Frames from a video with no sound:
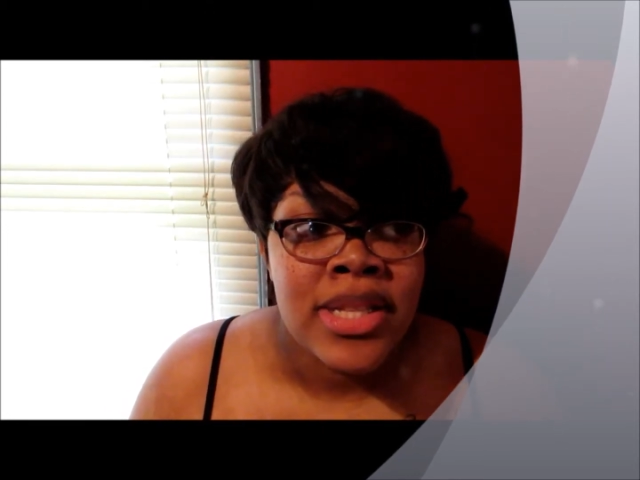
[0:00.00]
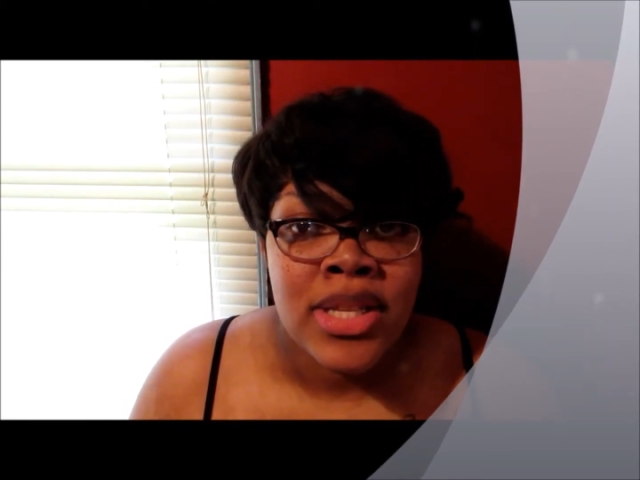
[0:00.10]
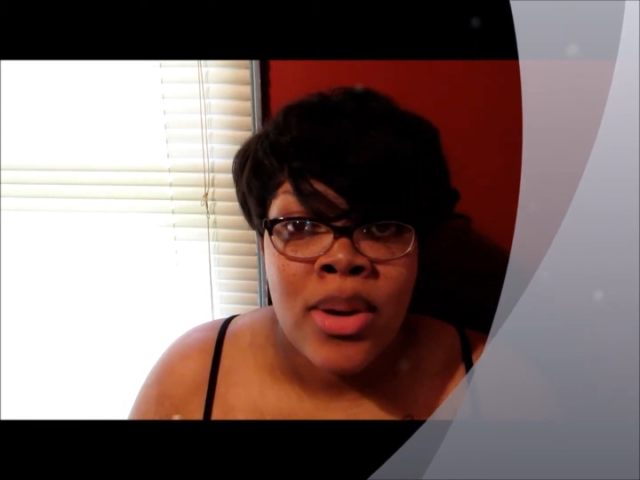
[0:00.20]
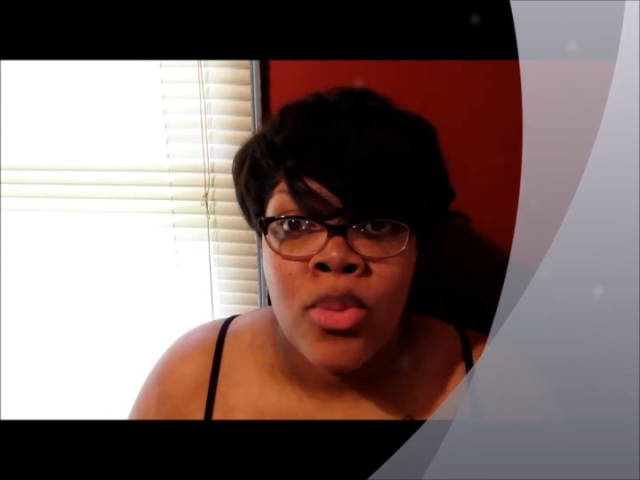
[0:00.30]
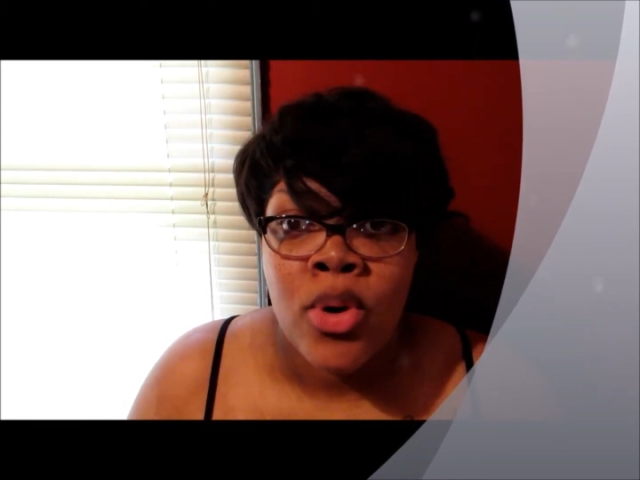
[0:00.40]

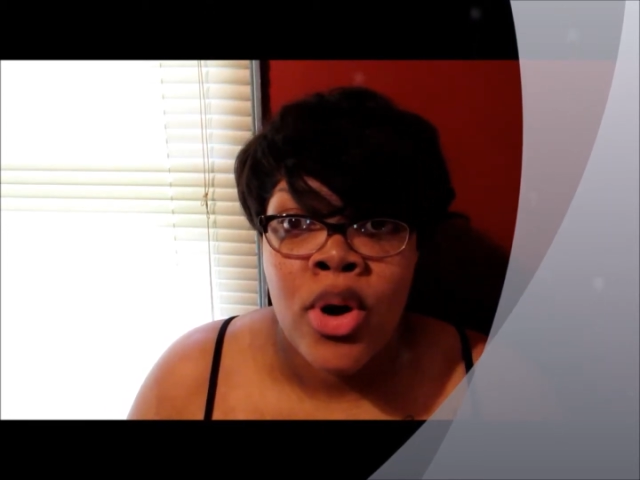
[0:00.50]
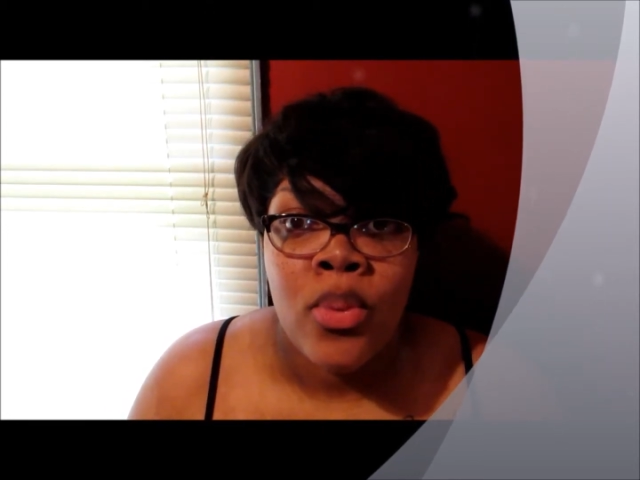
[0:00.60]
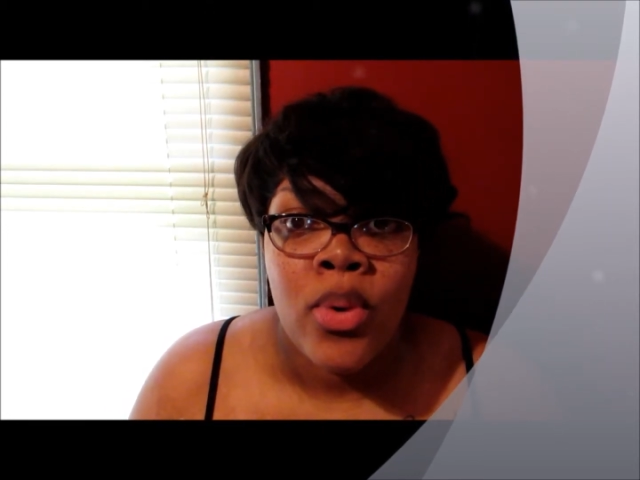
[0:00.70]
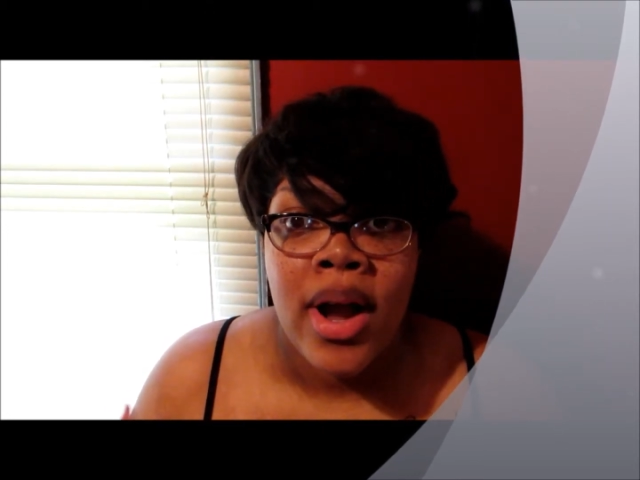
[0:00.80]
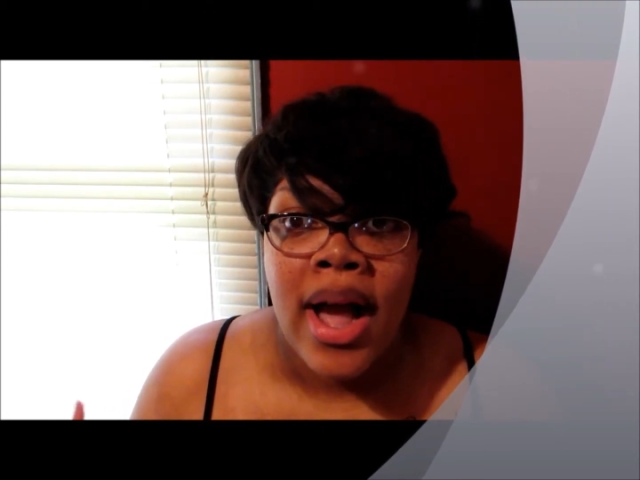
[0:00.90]
somewhere
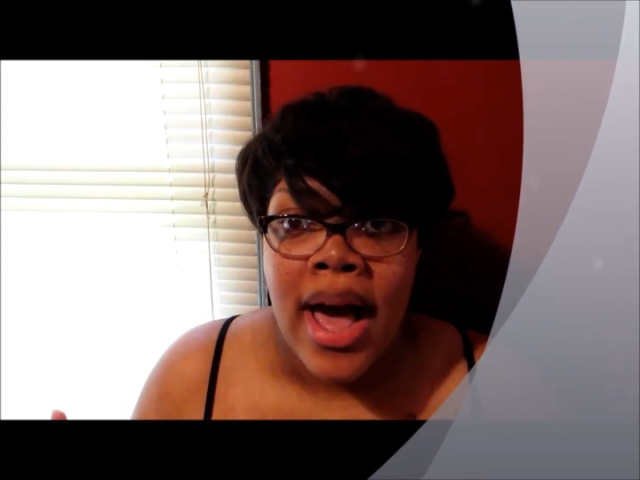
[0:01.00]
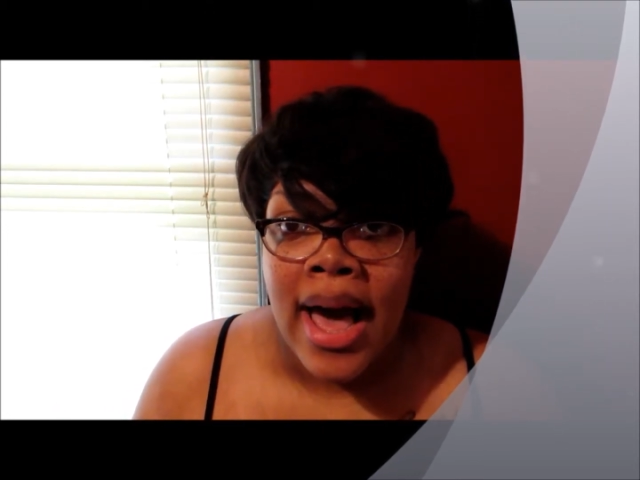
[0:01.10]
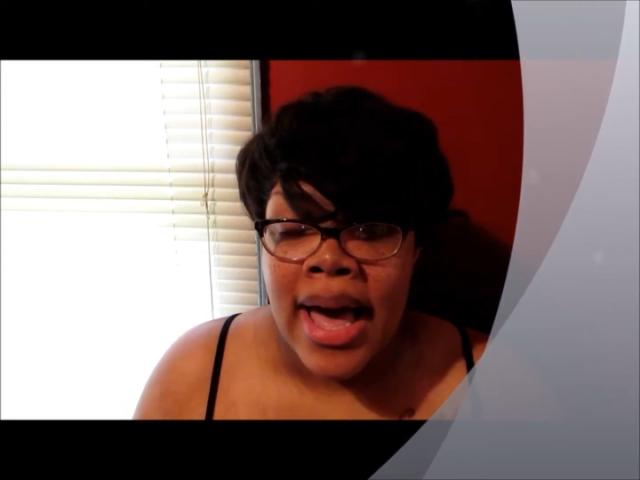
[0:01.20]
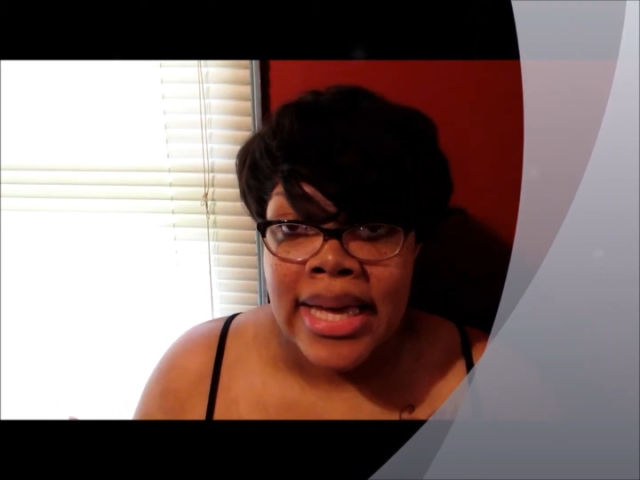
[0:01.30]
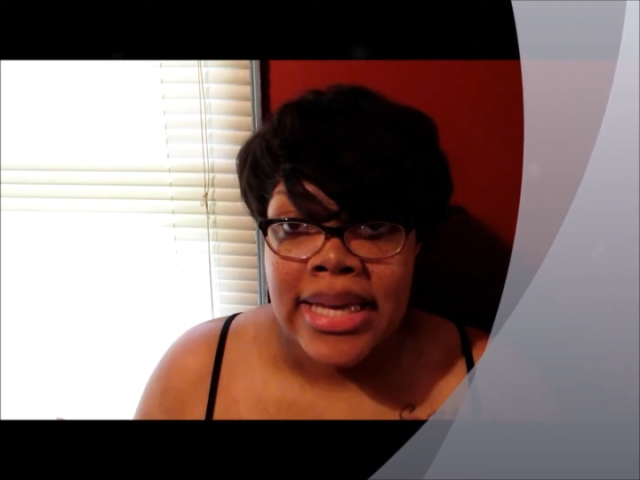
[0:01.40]
where
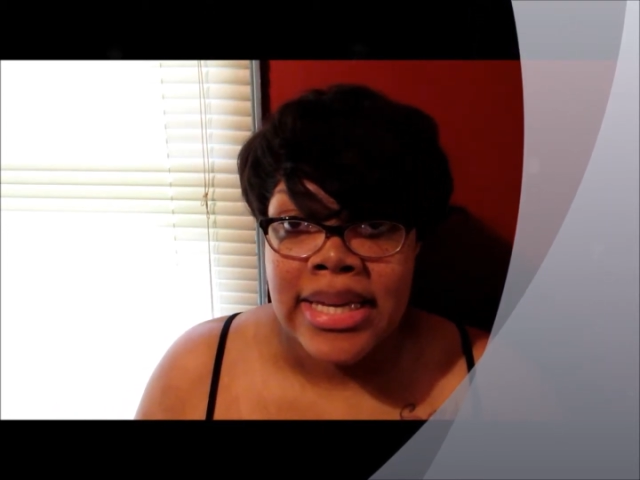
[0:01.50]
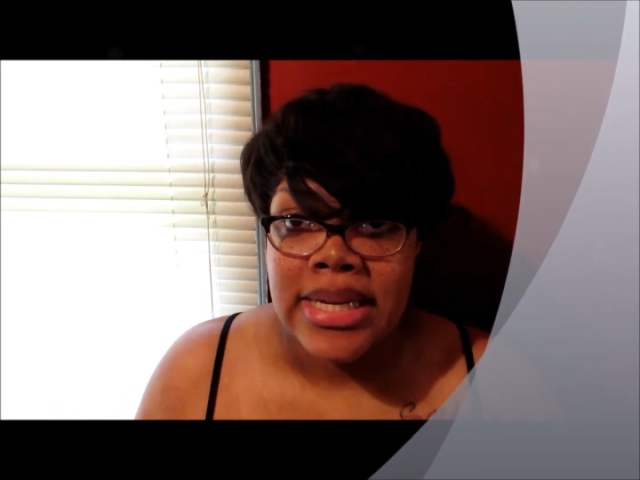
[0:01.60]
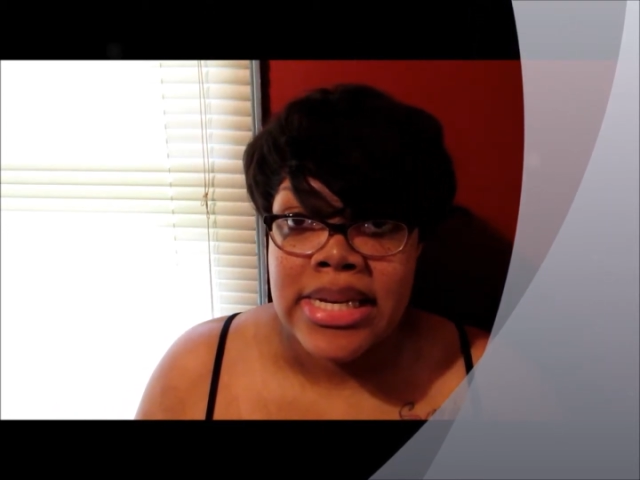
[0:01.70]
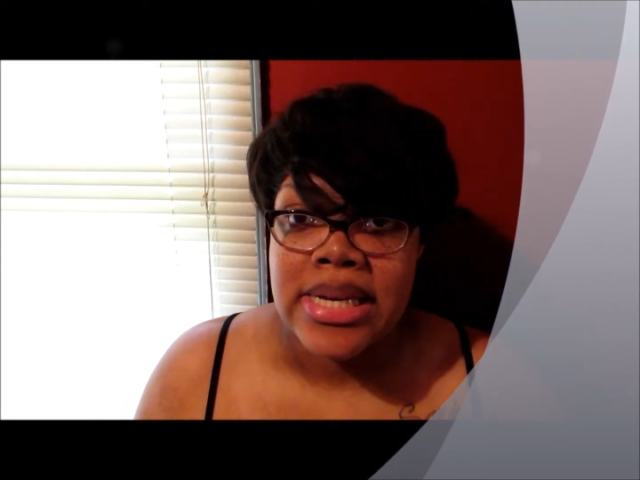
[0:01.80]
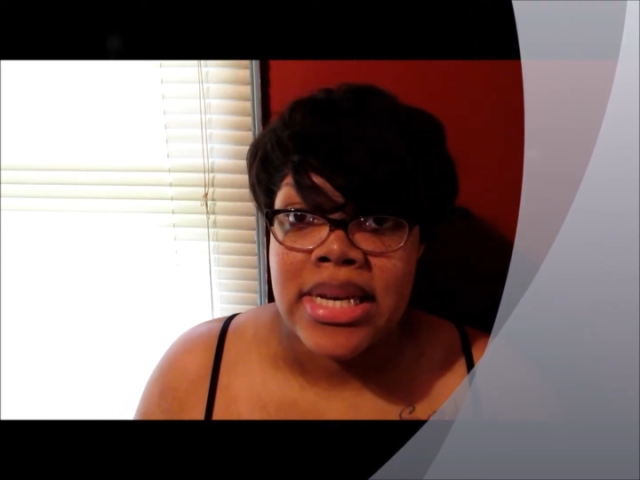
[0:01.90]
I
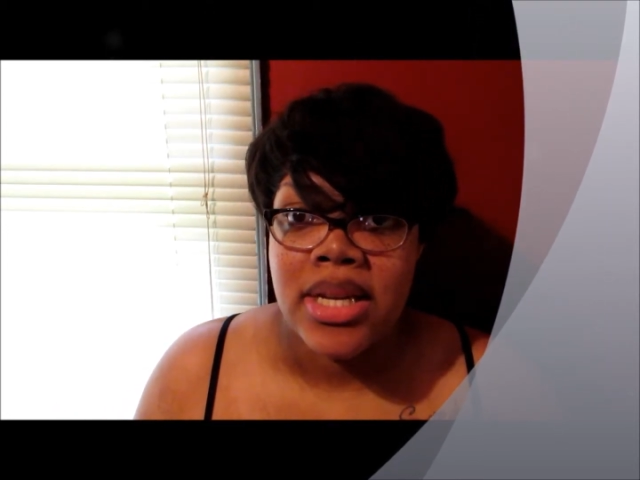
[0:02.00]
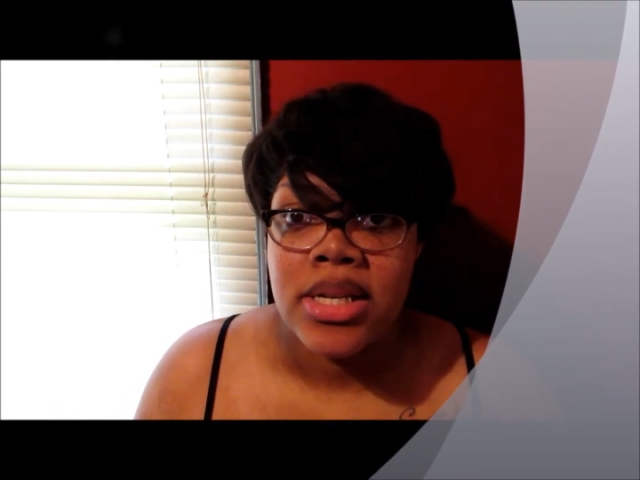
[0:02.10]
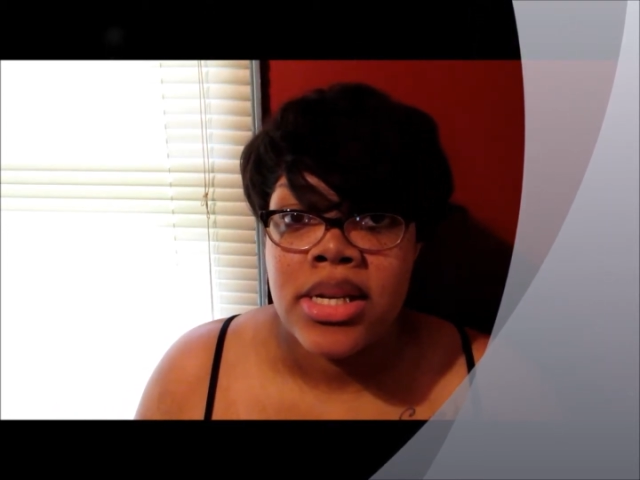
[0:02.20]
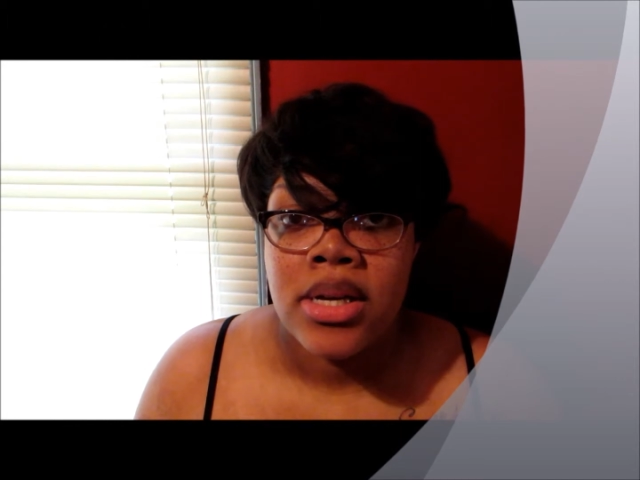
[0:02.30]
could